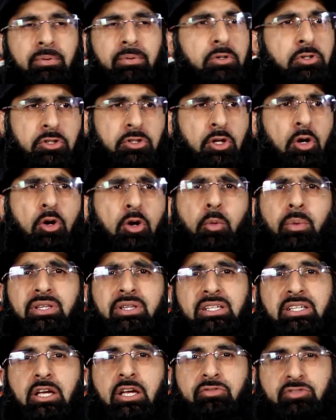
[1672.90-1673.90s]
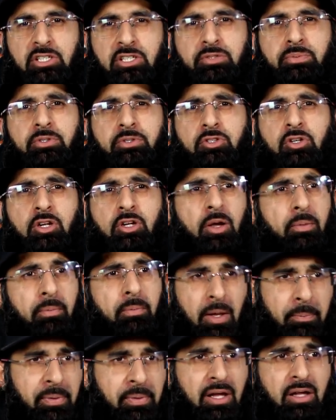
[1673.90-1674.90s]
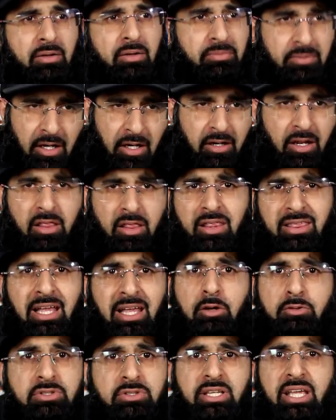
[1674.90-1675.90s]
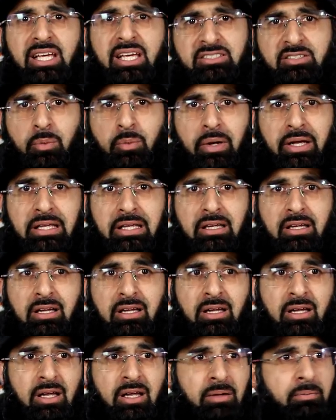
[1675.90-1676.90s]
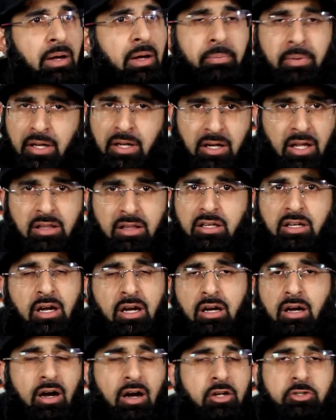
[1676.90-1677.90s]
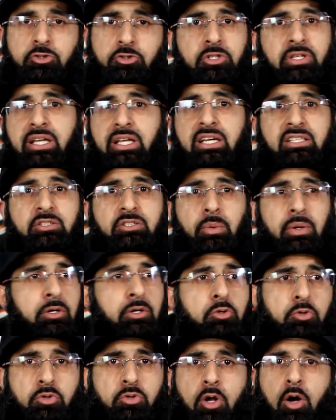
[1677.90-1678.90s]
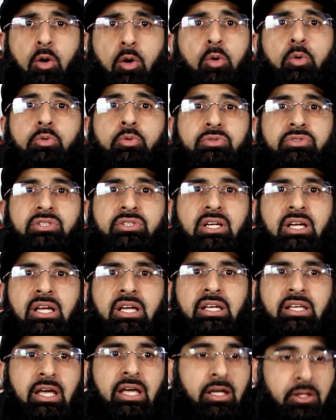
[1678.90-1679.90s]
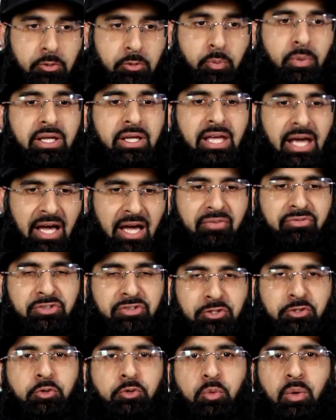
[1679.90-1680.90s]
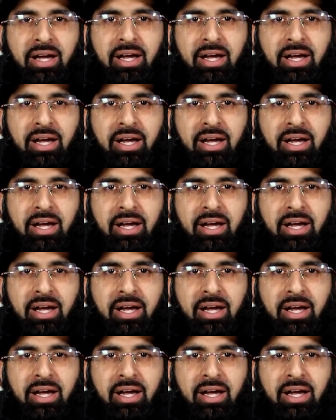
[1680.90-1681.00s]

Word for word: Because you don't know when the day of judgment is going to come. It might be uh, another thousand years away. Might be another hundred years away. Who knows? Yeah, we have to do